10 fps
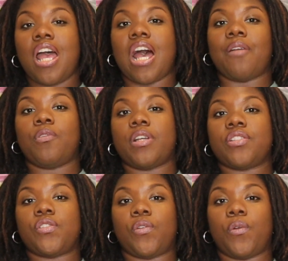I'm
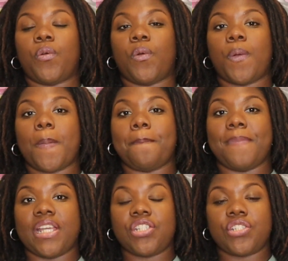going to
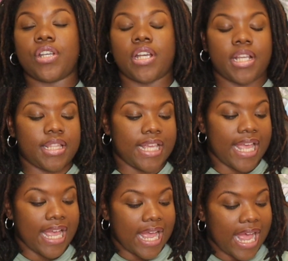make sure
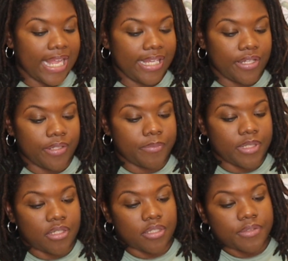that I
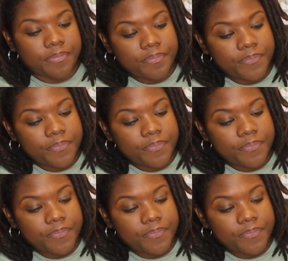am,